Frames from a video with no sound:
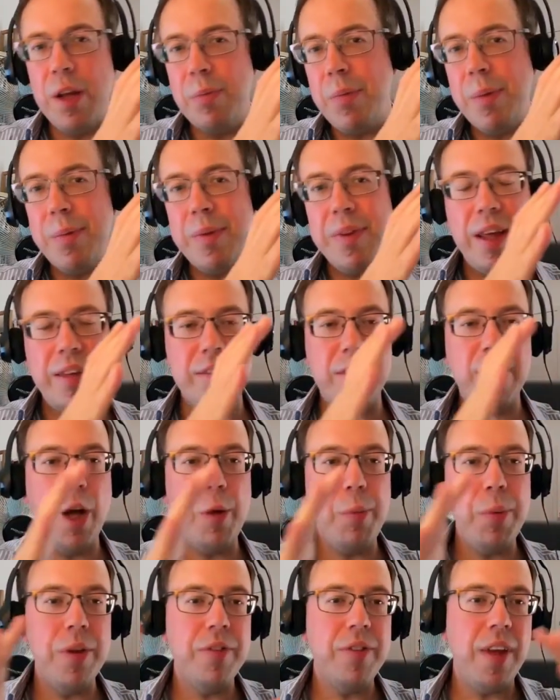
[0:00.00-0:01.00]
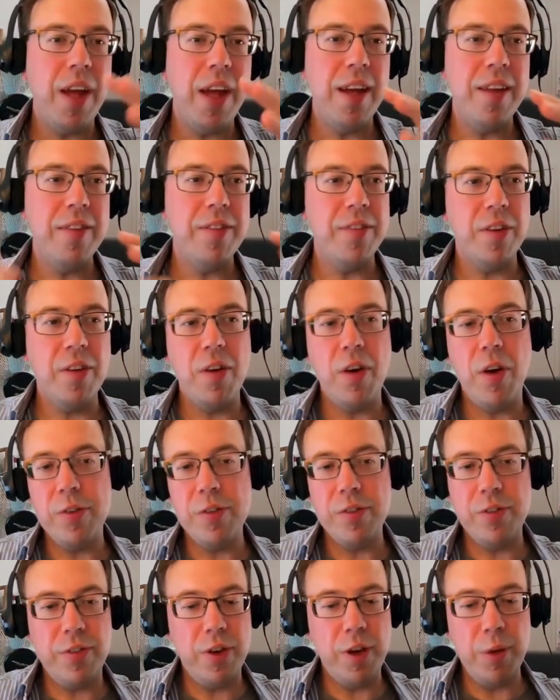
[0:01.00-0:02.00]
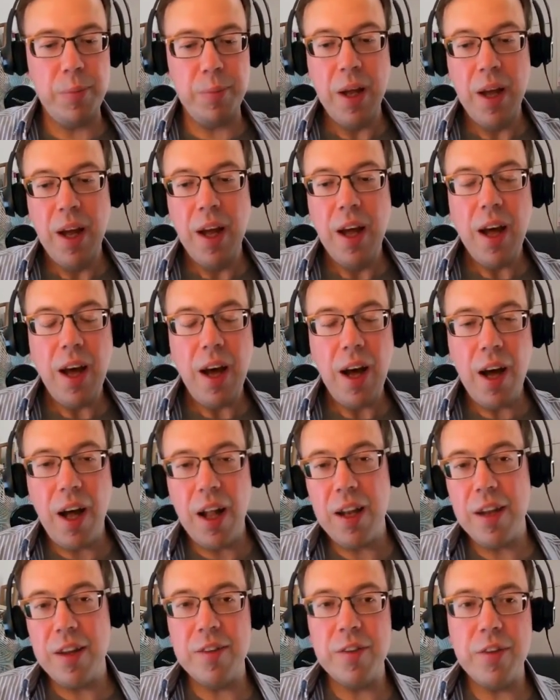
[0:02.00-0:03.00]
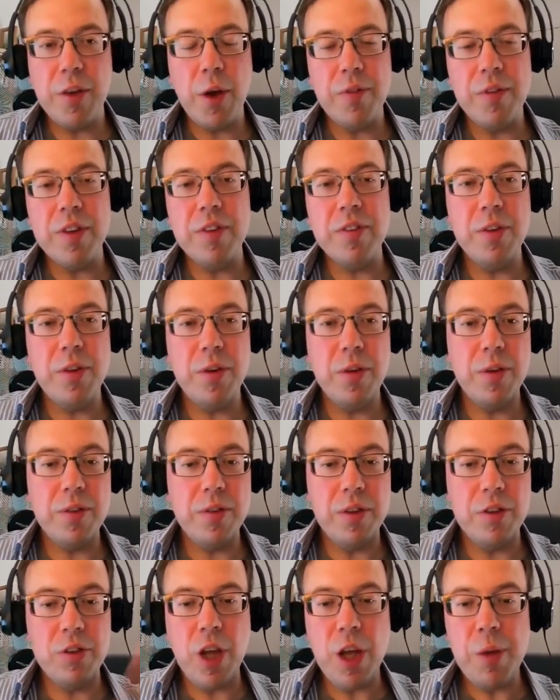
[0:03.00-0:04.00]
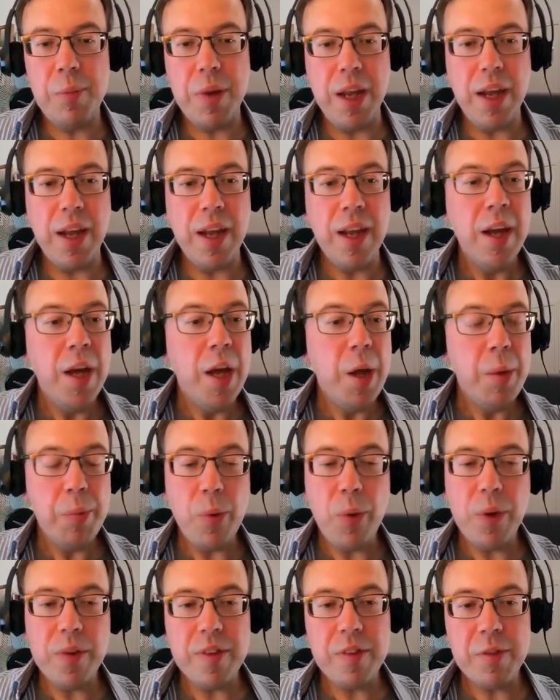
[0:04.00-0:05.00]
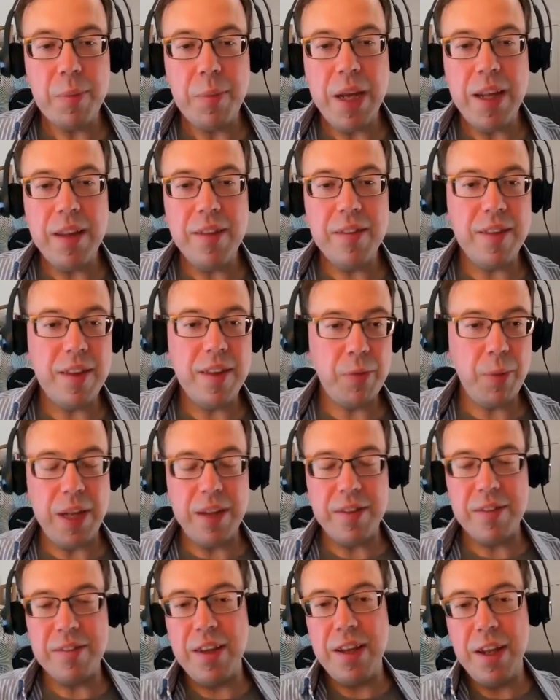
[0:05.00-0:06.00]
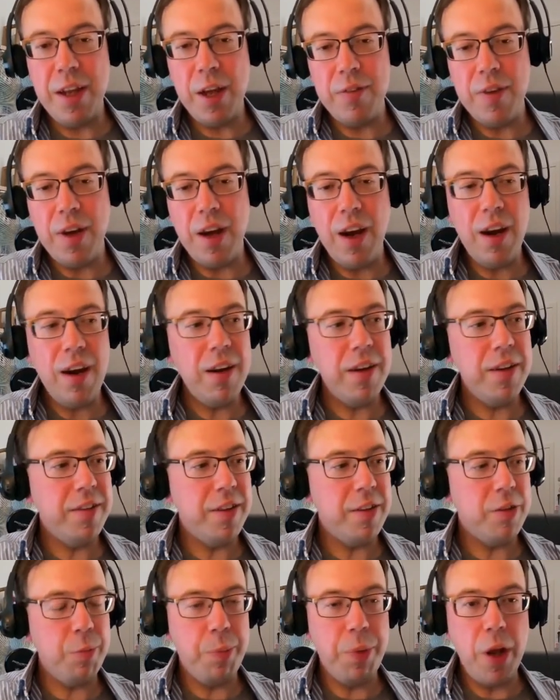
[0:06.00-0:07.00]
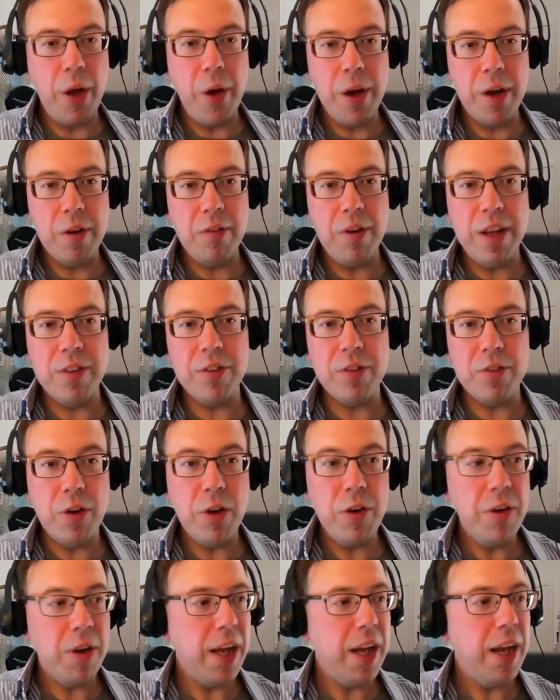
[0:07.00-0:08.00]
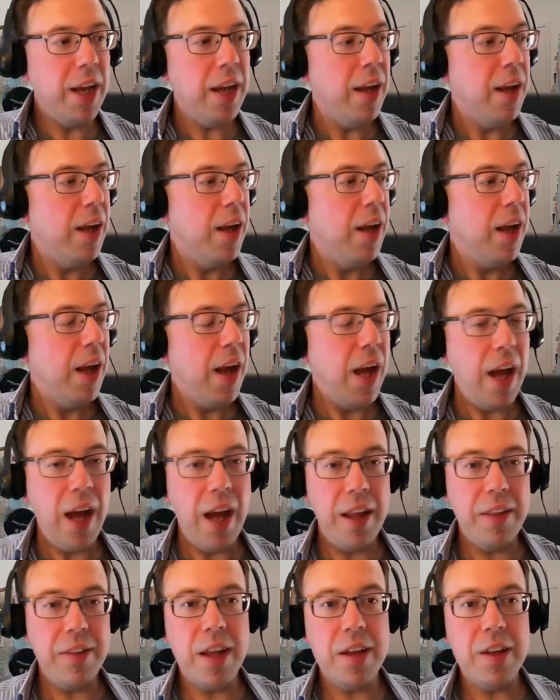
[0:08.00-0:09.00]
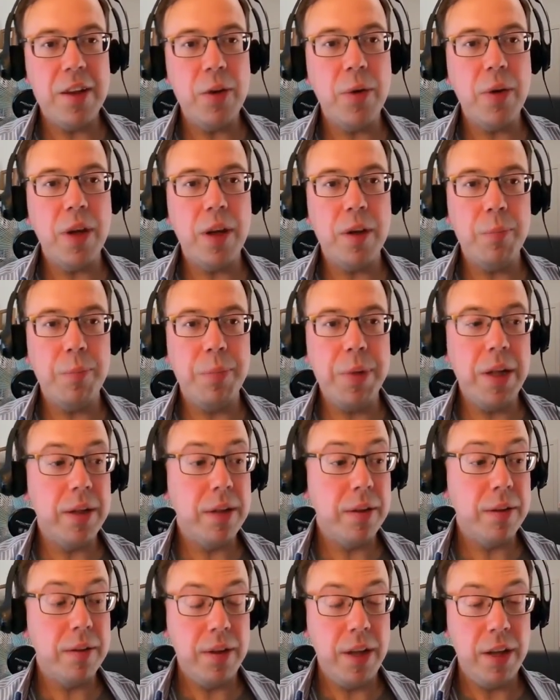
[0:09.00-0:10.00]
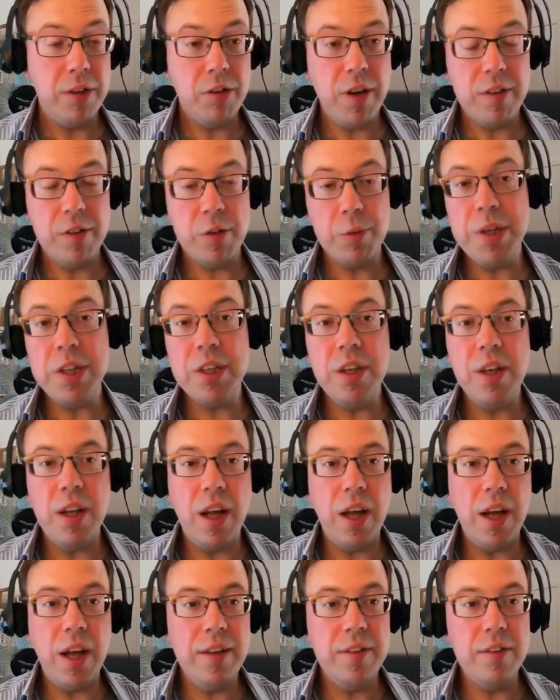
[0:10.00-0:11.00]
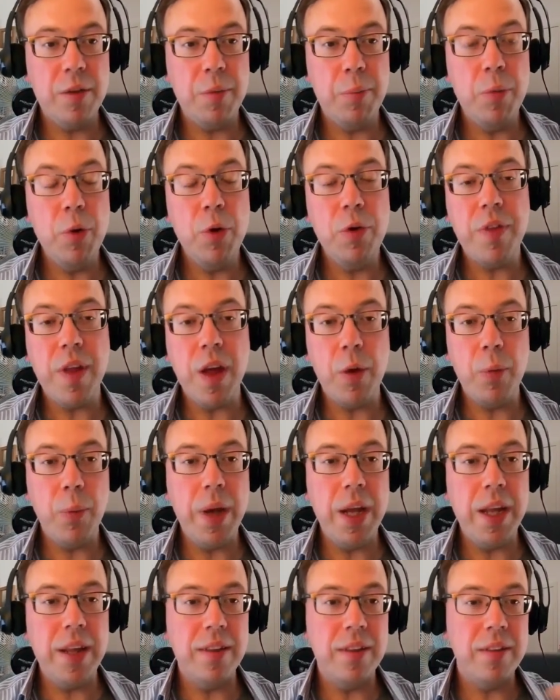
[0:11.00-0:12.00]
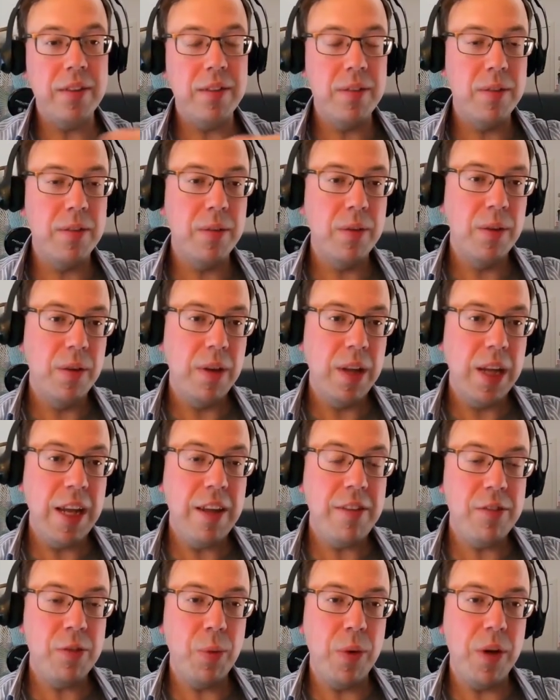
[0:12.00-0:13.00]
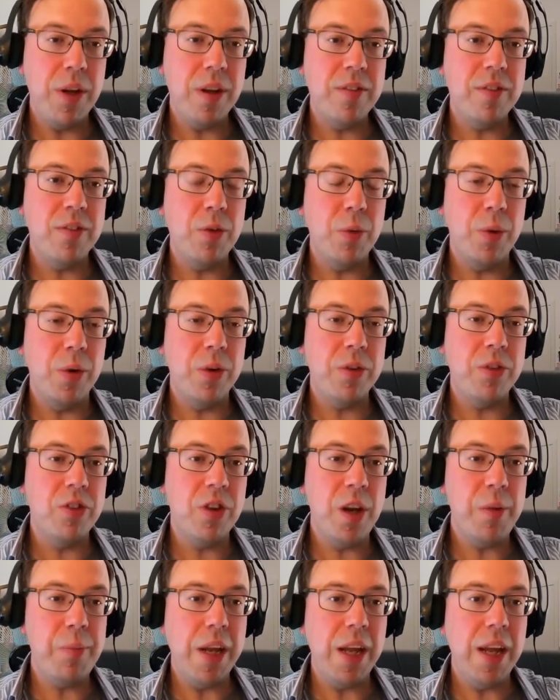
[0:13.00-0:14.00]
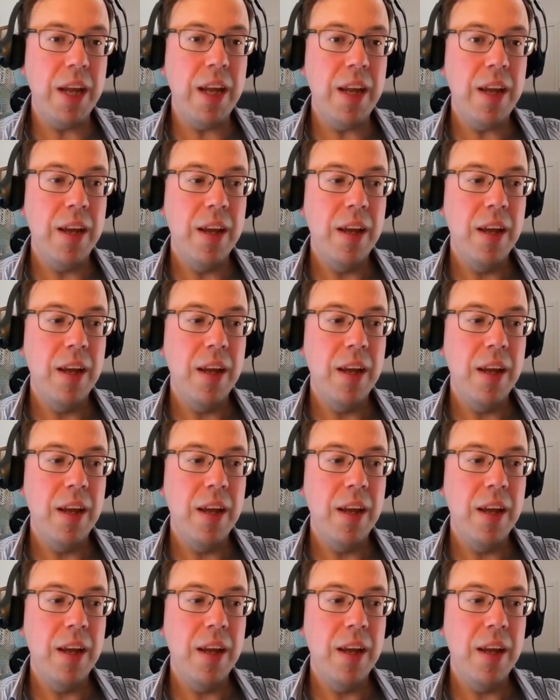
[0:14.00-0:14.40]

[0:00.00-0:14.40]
It maybe takes a couple of days to cross from Ireland over to Germany. But what this means is when it's sitting over Ireland, it's blowing really strongly. And then you can build a transmission line to move that wind eastwards towards Germany.